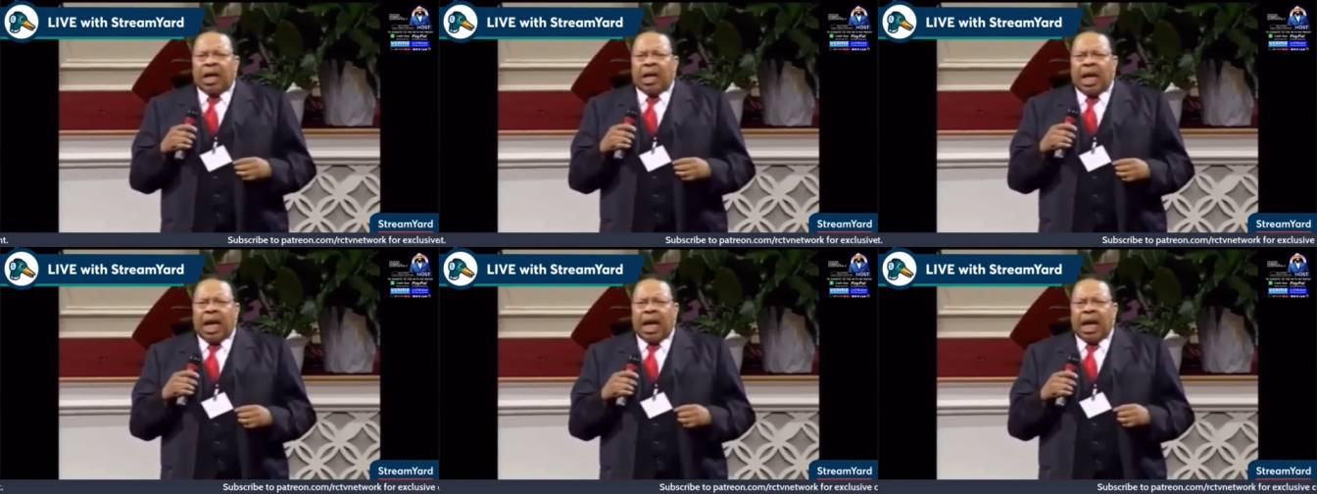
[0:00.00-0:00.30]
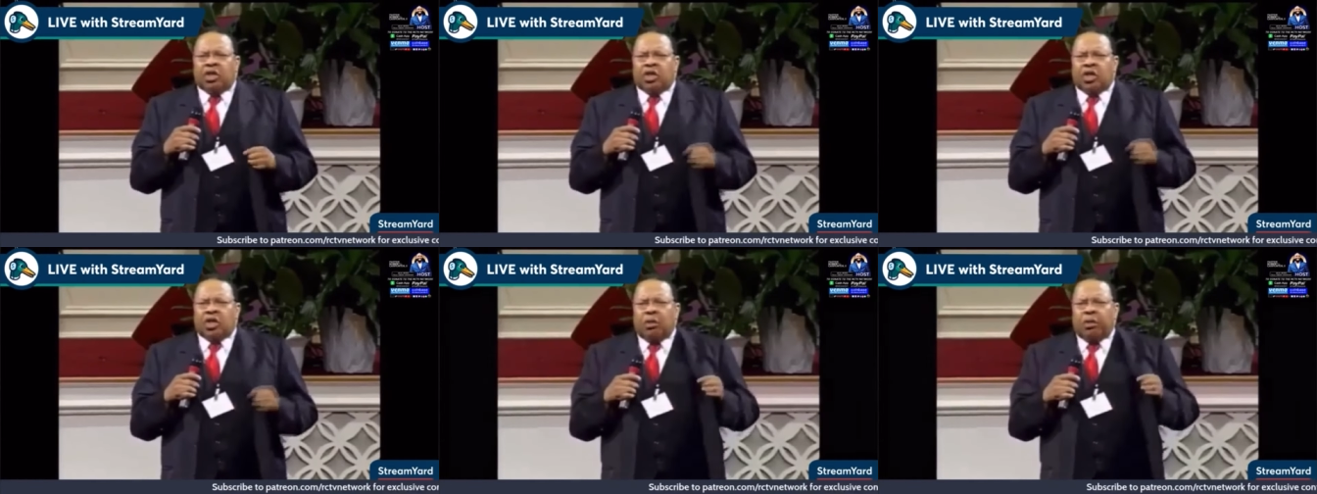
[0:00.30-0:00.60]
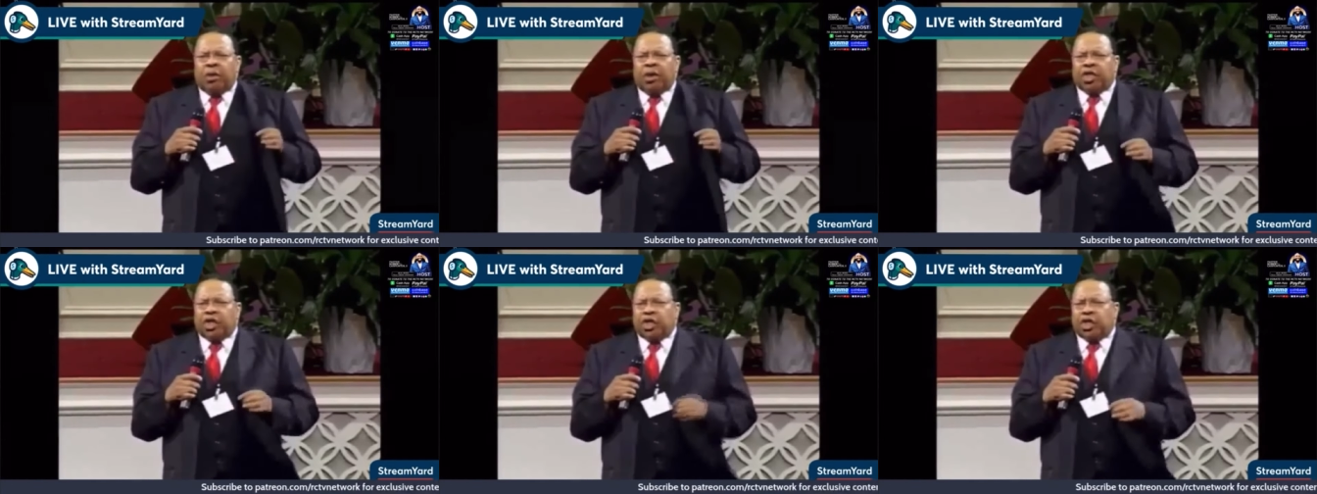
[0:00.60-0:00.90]
He, he had
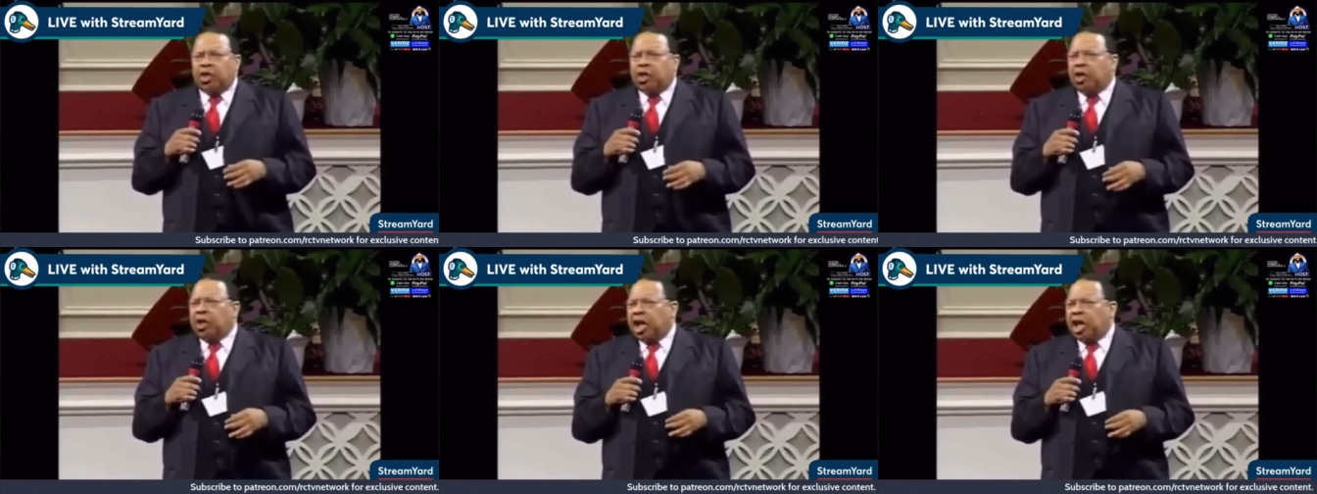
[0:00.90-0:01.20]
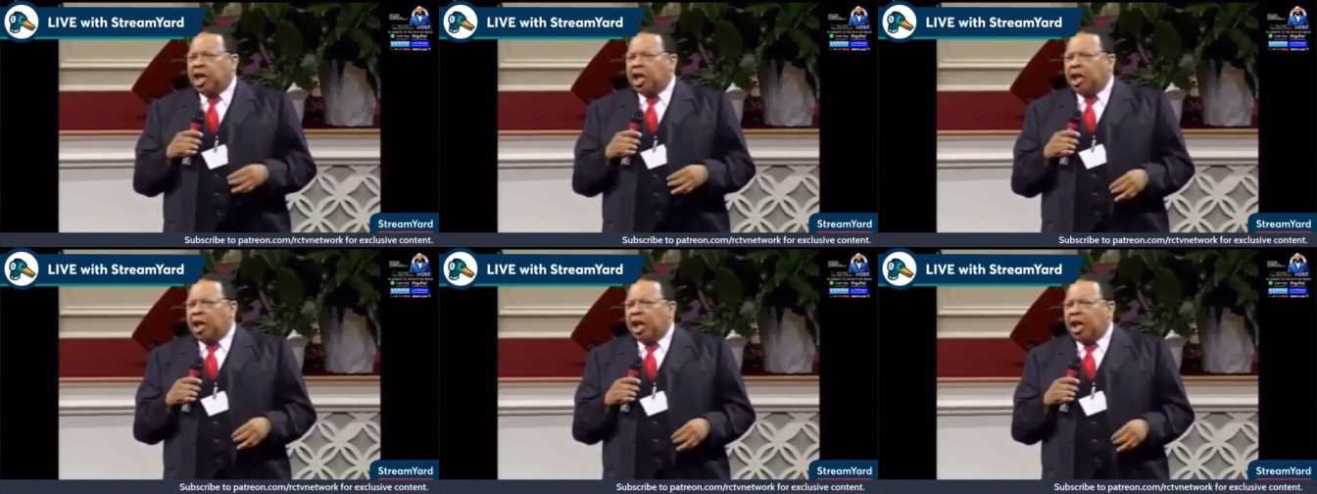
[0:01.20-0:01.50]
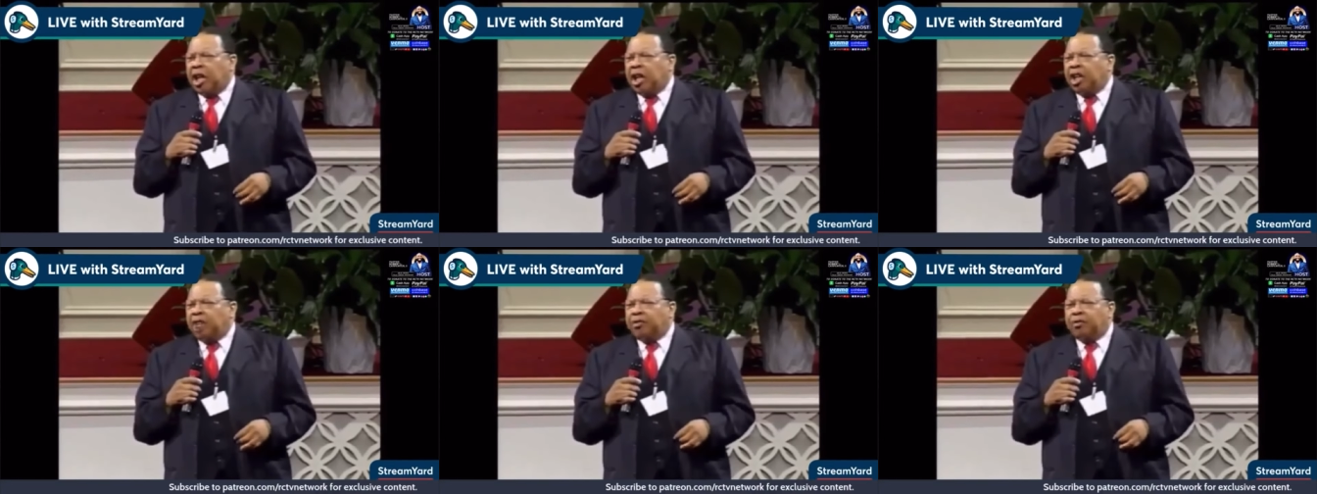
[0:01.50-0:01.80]
so much sugar in,
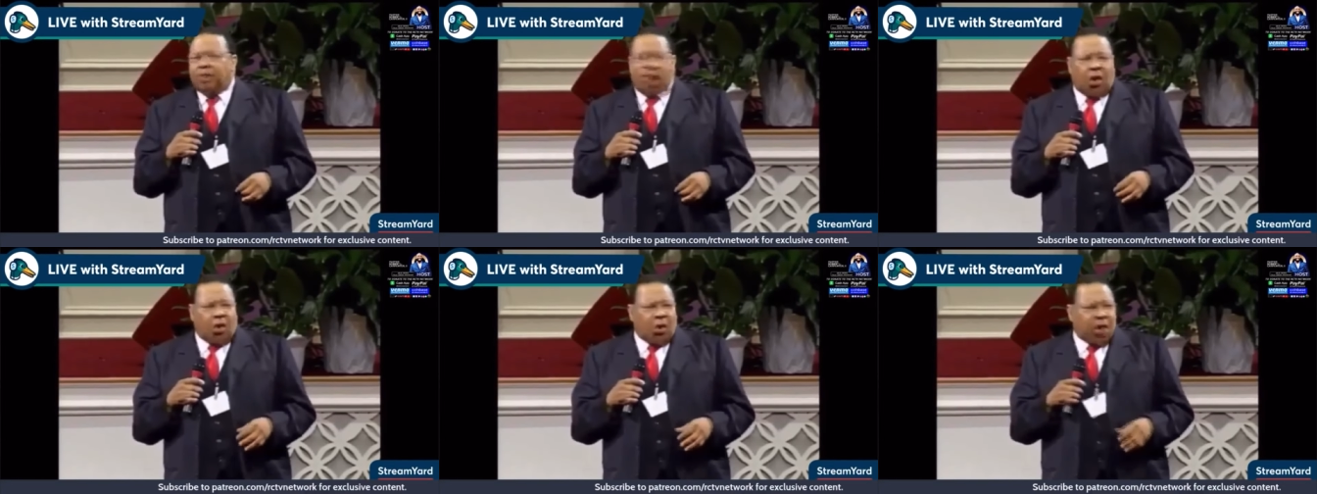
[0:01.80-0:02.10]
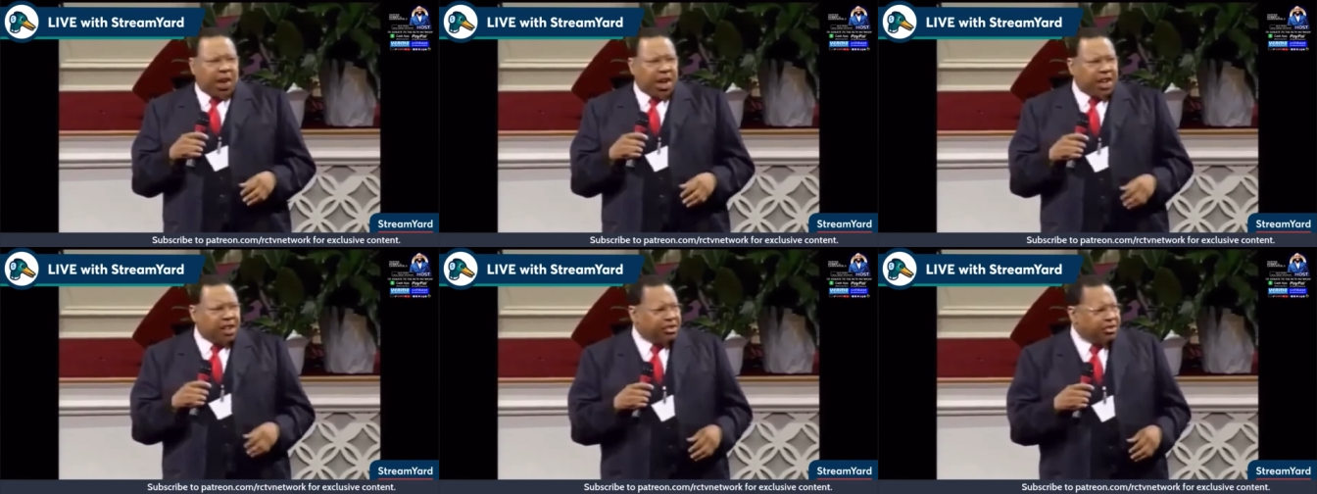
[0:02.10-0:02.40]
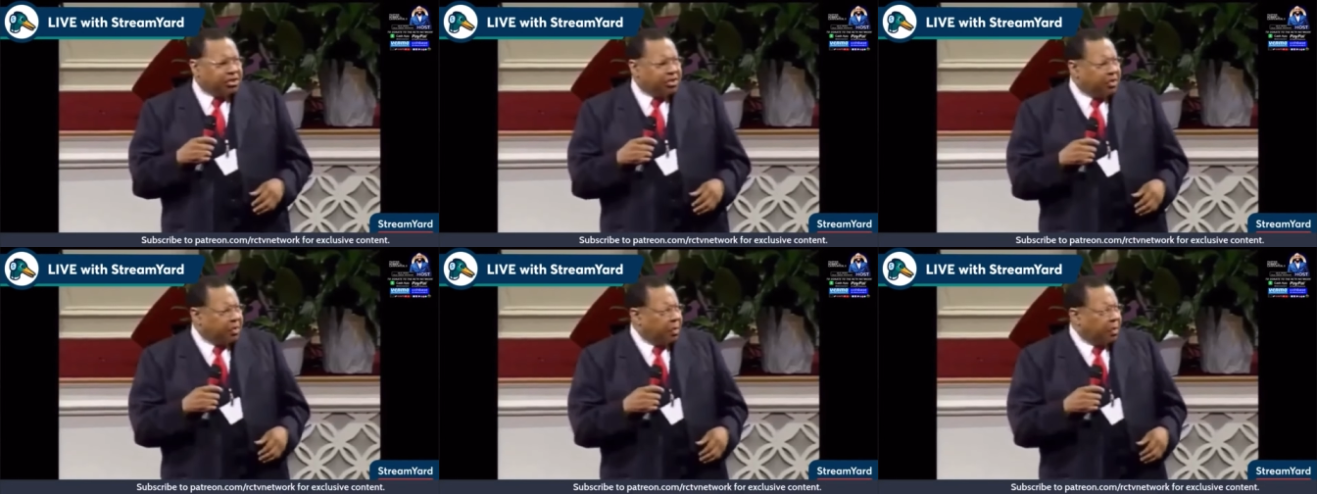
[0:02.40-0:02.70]
in his
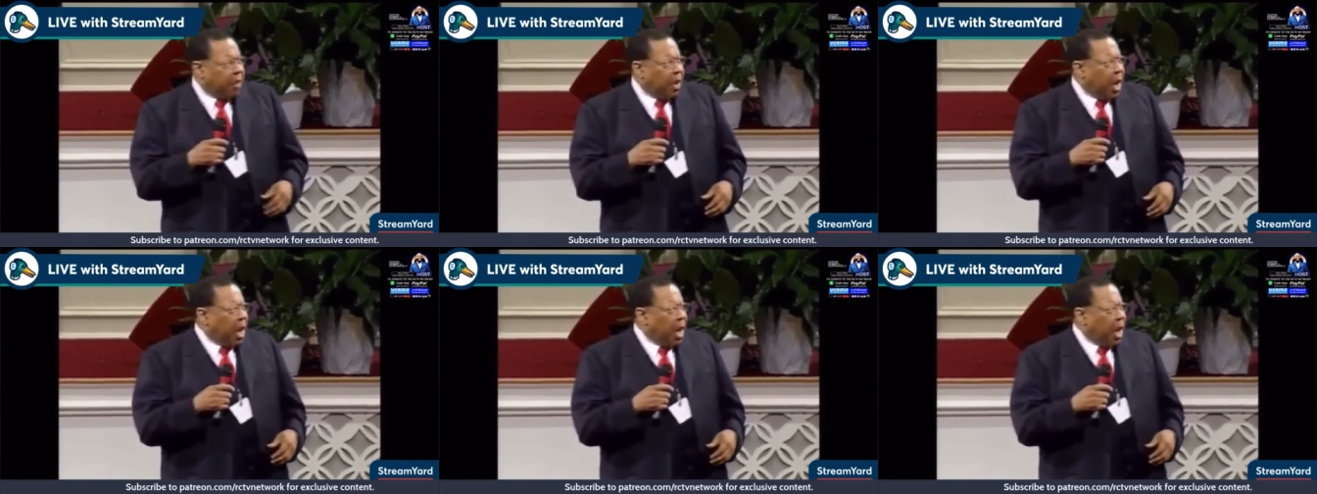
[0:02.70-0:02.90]
voice